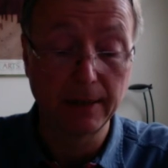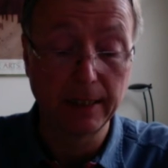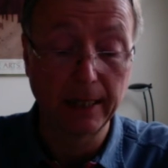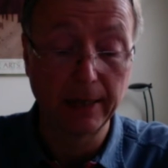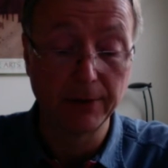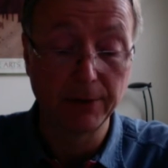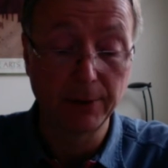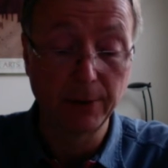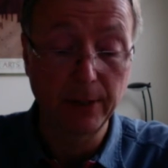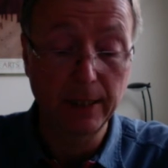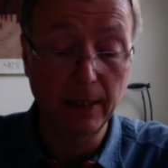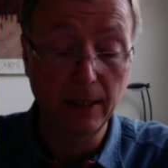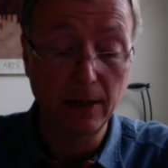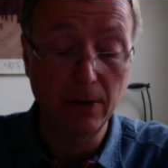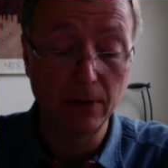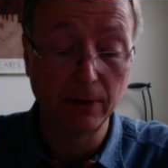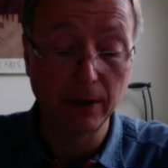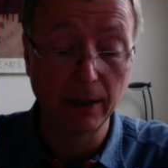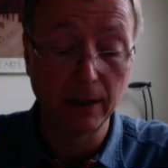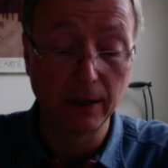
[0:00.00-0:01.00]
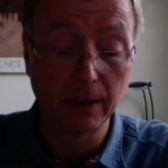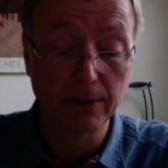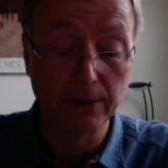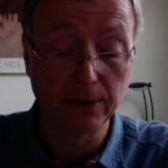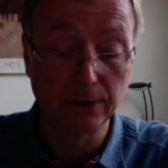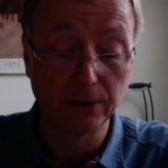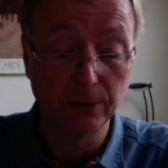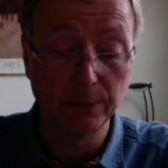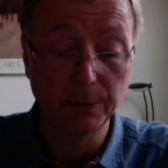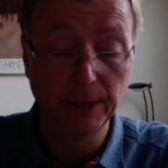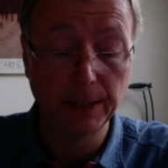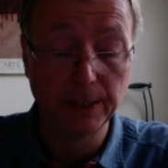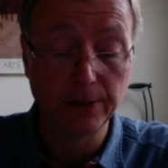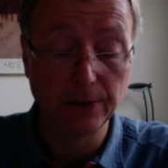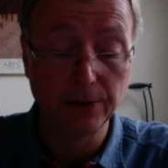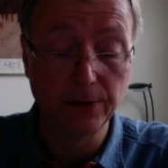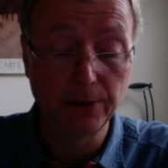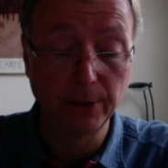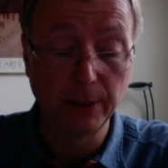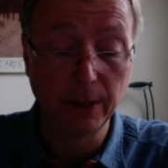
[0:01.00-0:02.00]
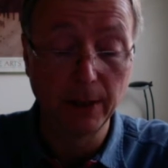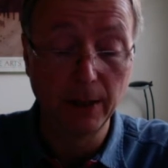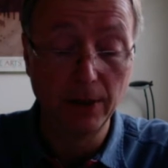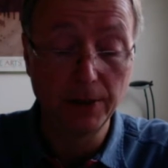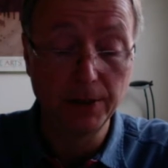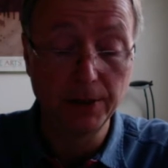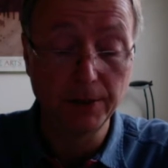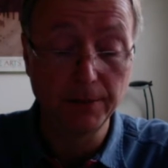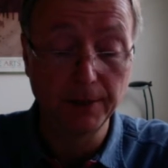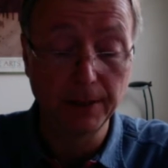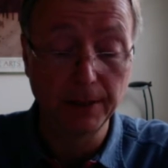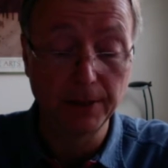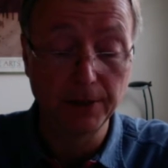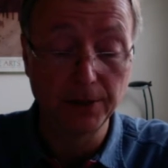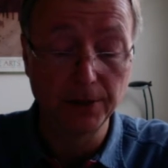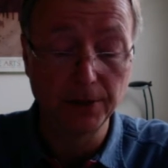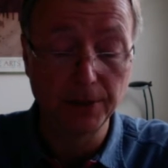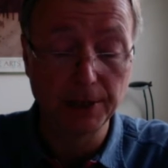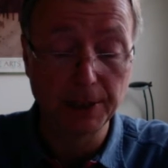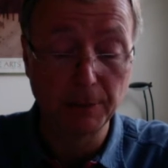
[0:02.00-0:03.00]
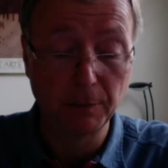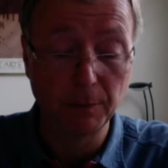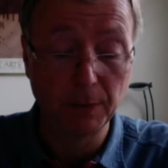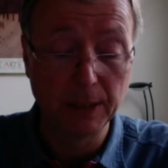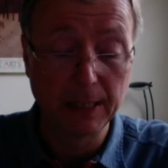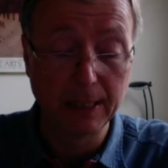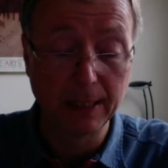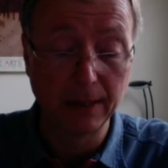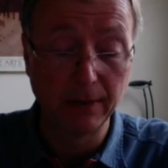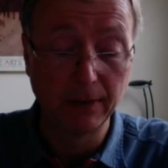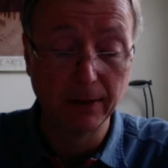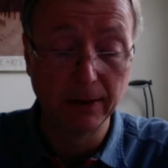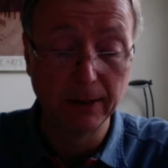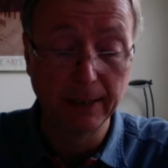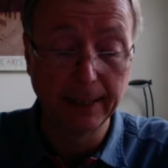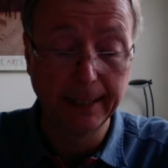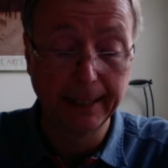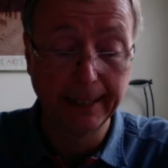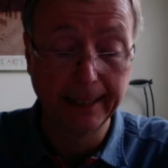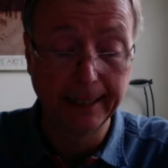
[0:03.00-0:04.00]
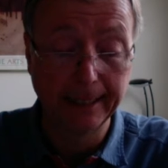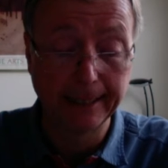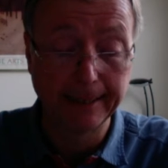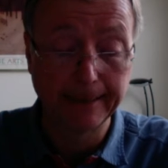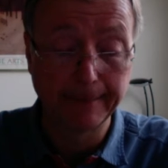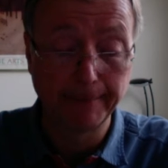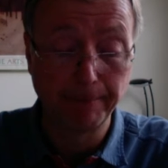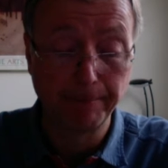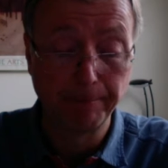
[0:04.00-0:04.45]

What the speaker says: Now, it's quite a long article, but there's also a lot of illustrative material in it.